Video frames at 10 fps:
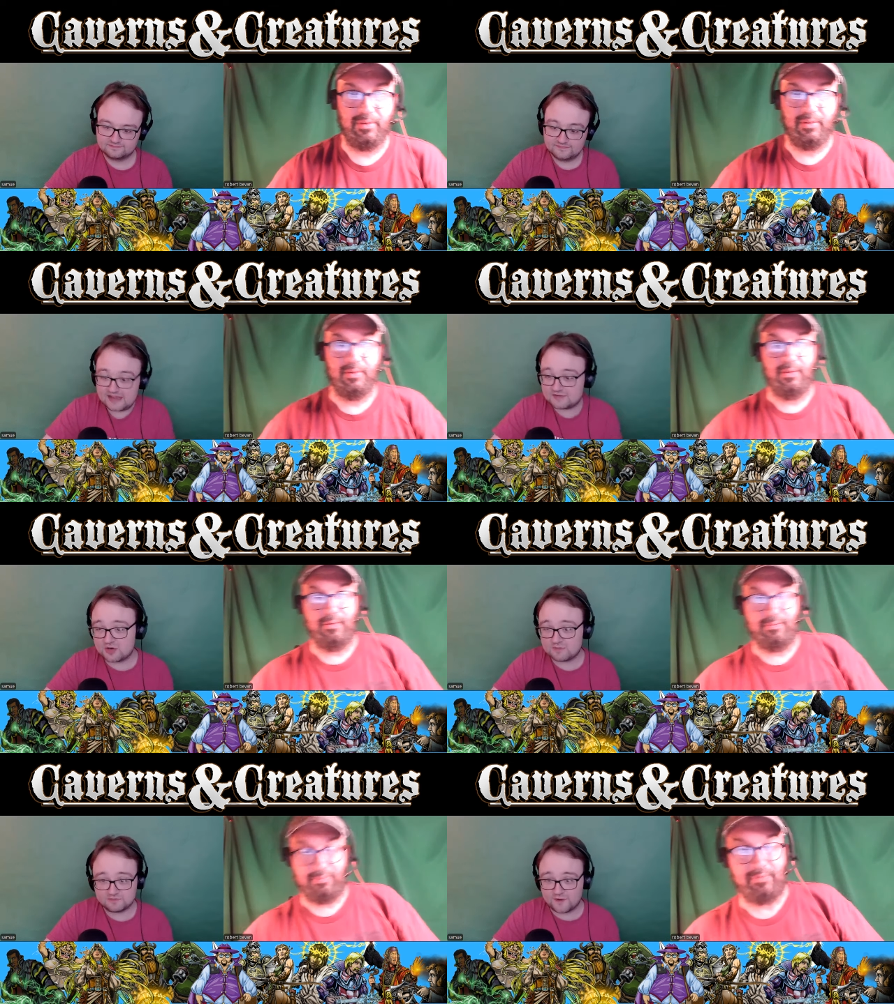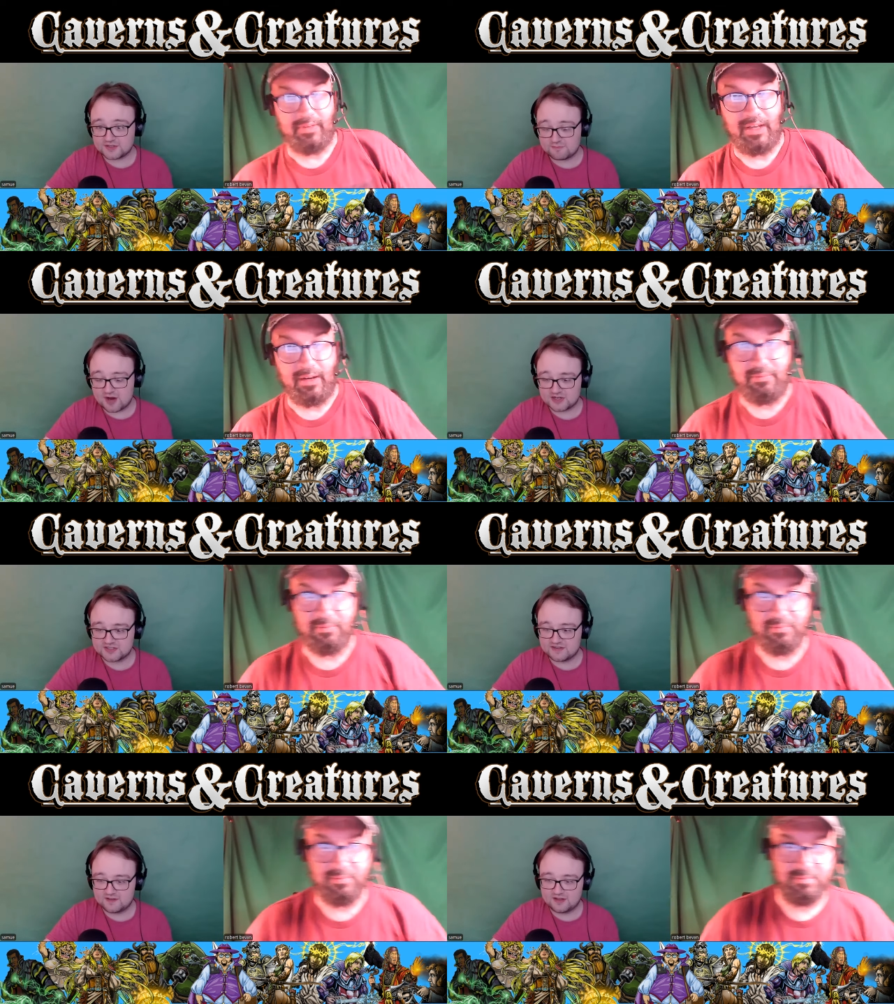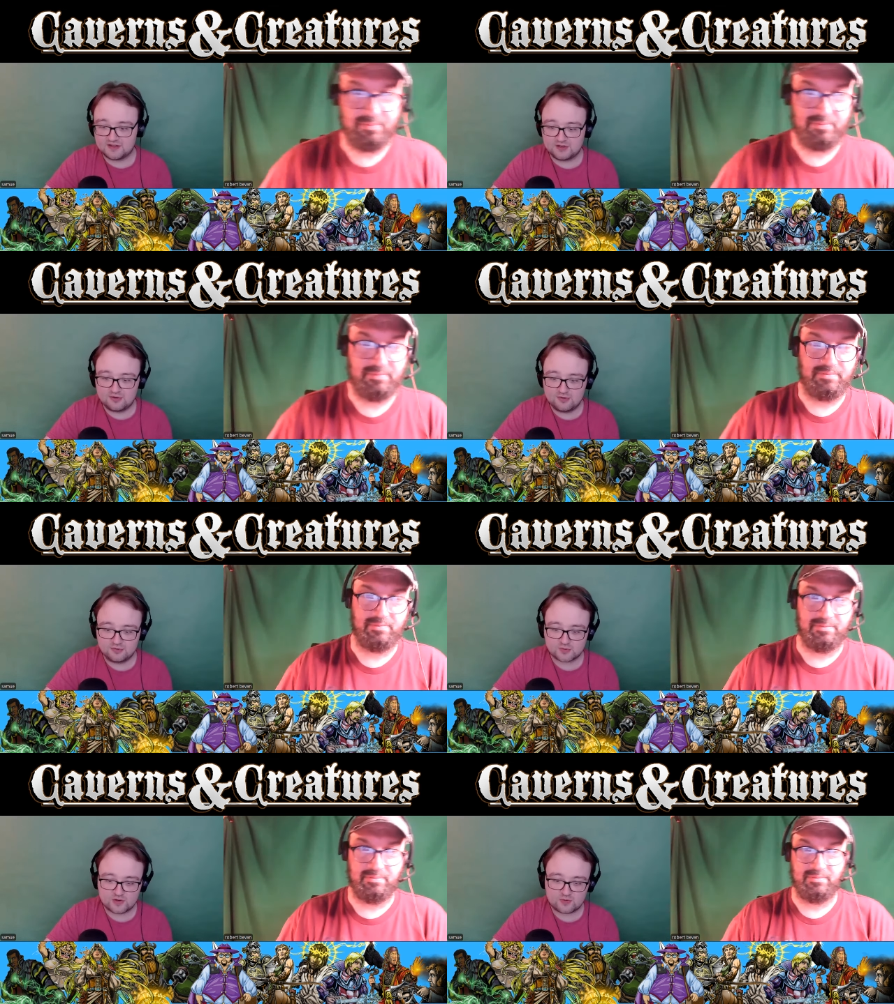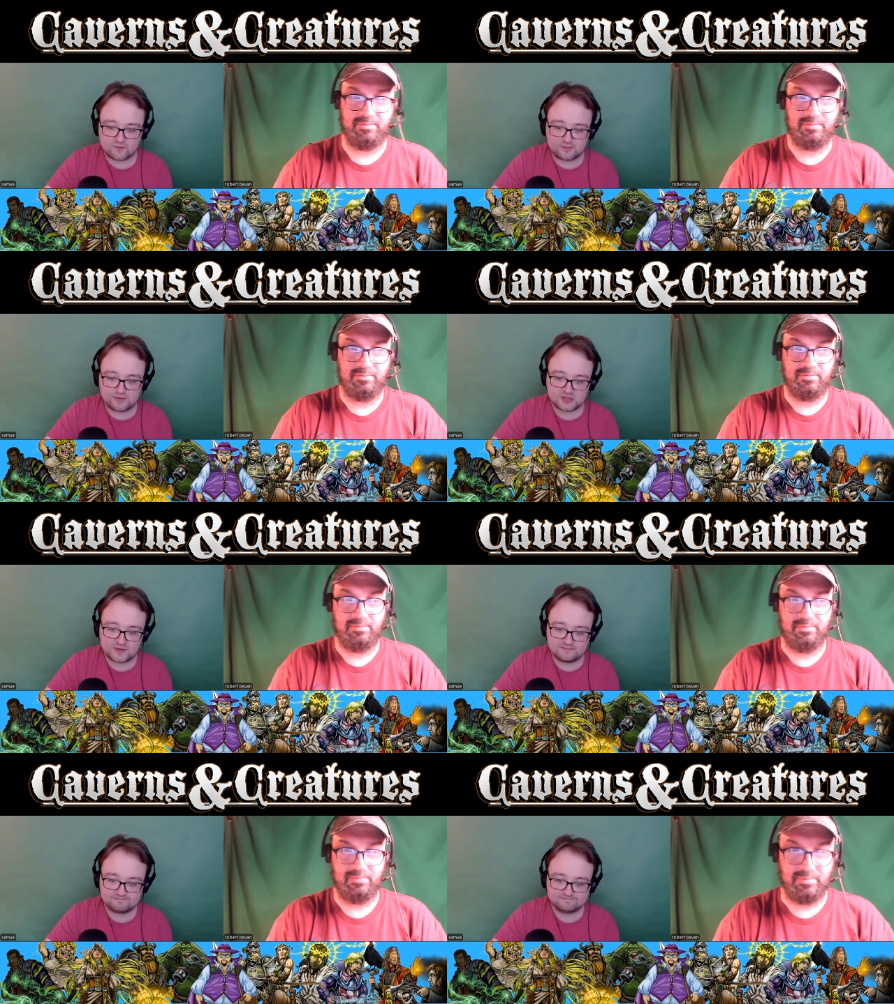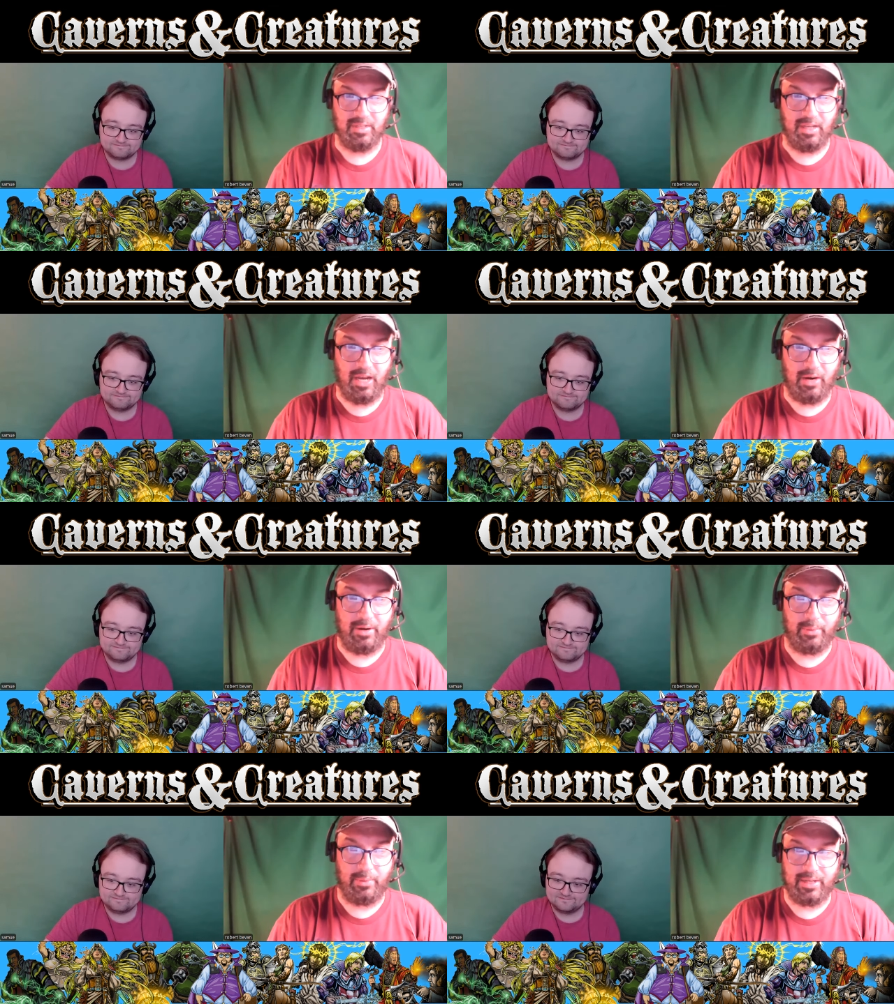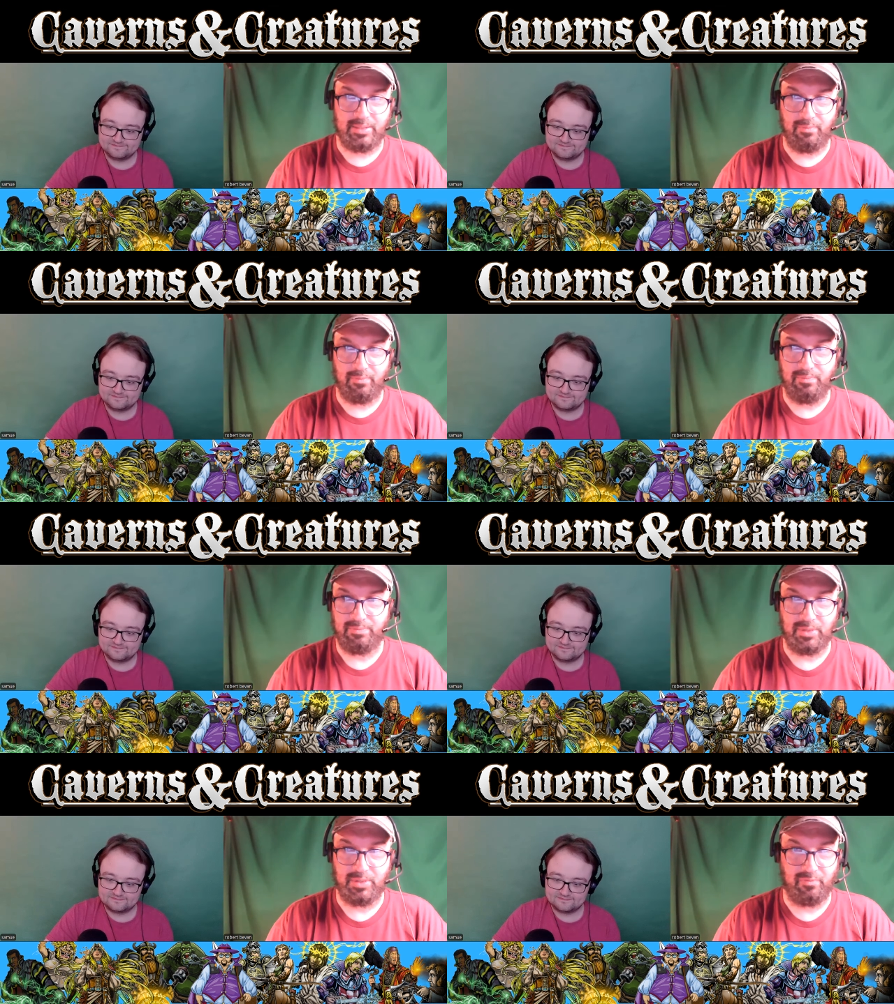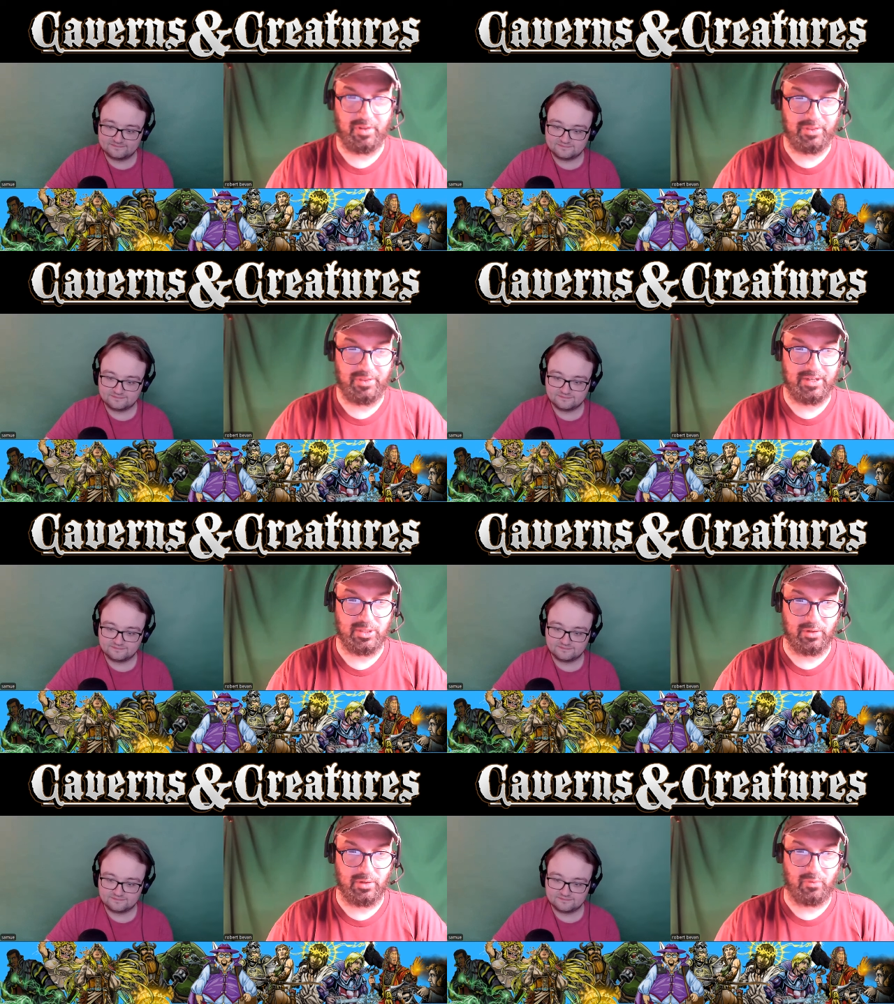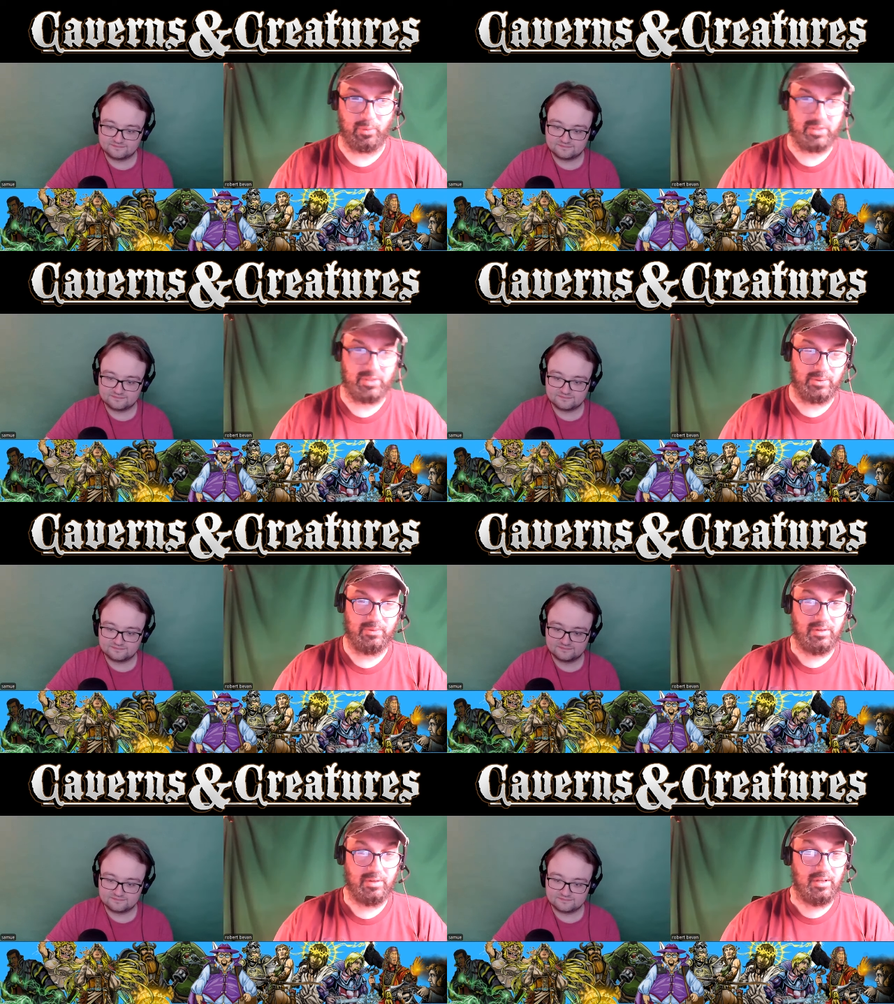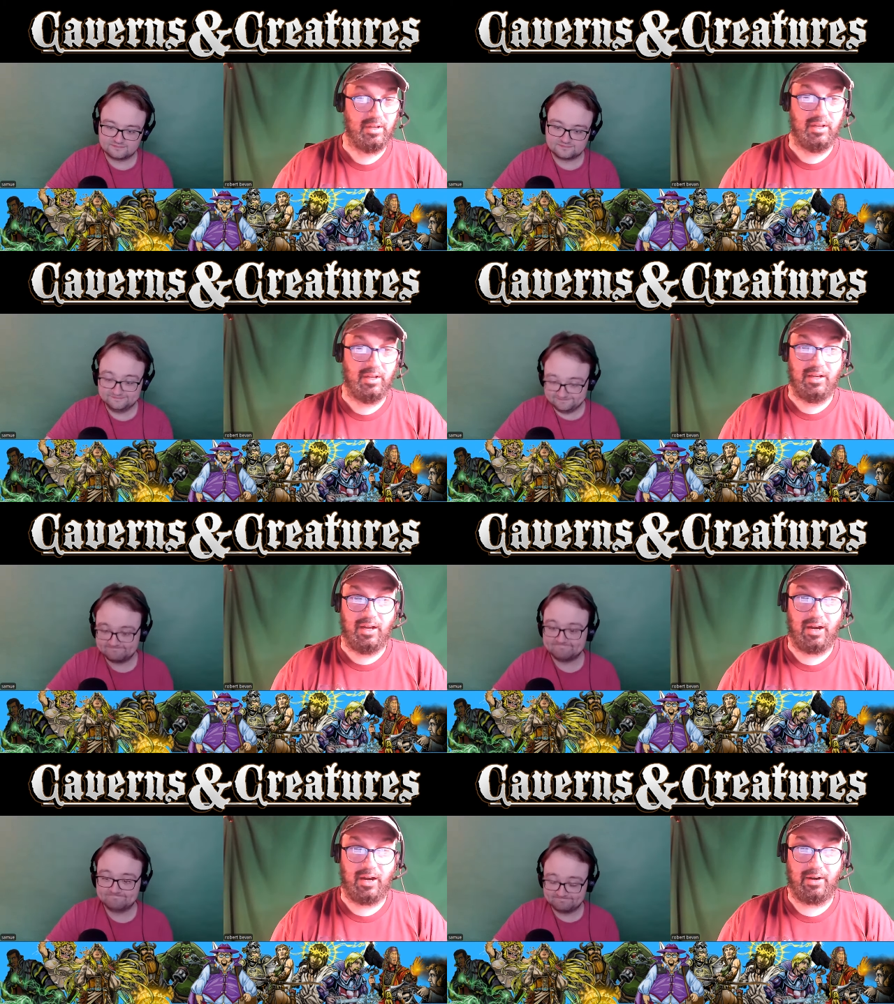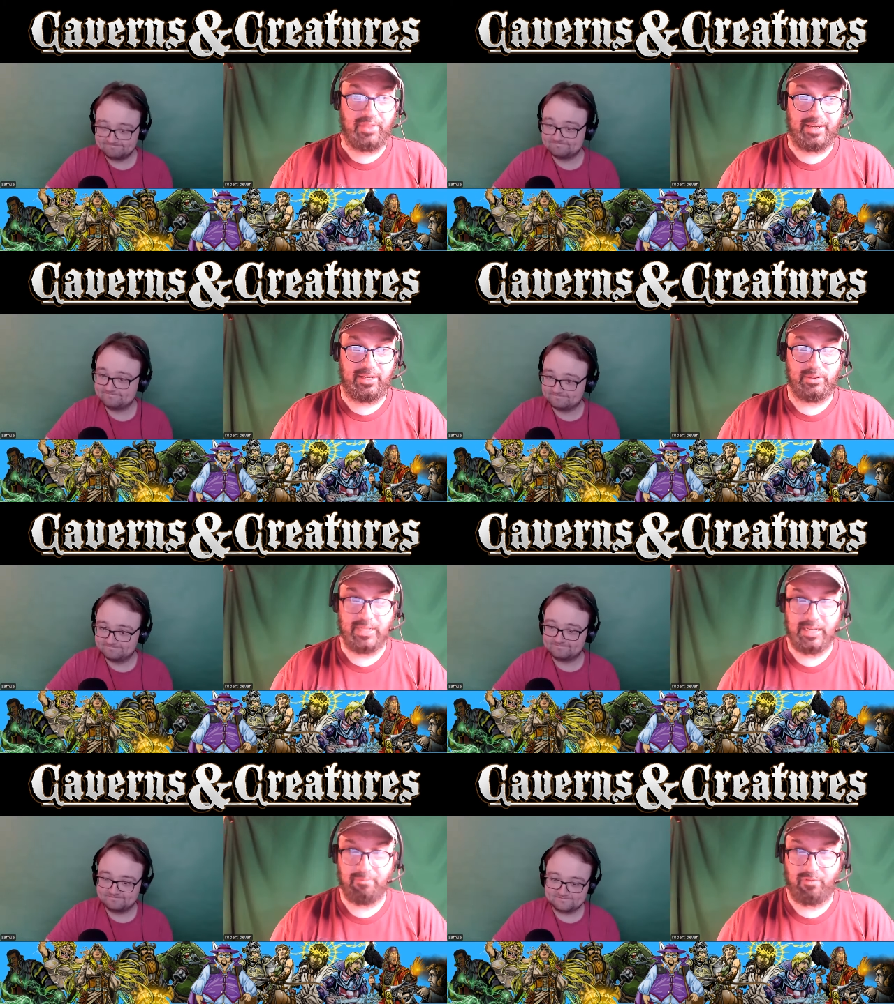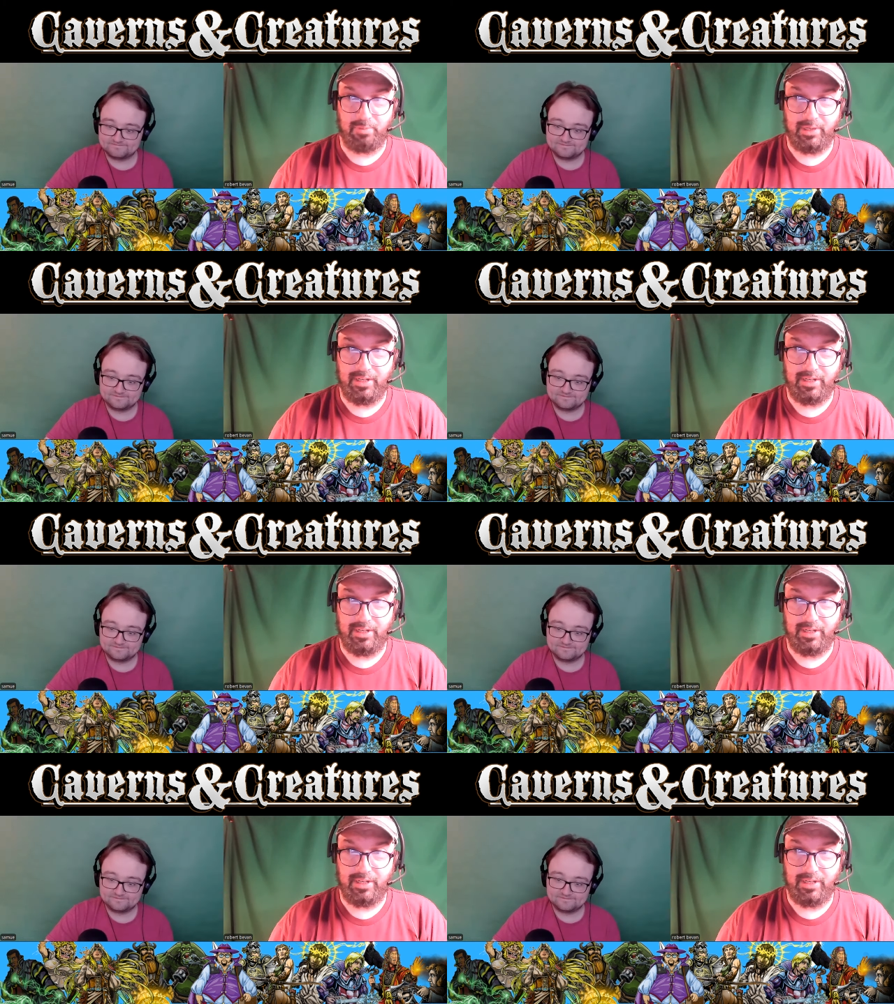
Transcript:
Speaker 1: Yeah, sure. First impressions yeah. of the new 2024
Speaker 2: PHB. All right. We got some some fun things to look forward to. Hmm. All right. Thank you, Sam, for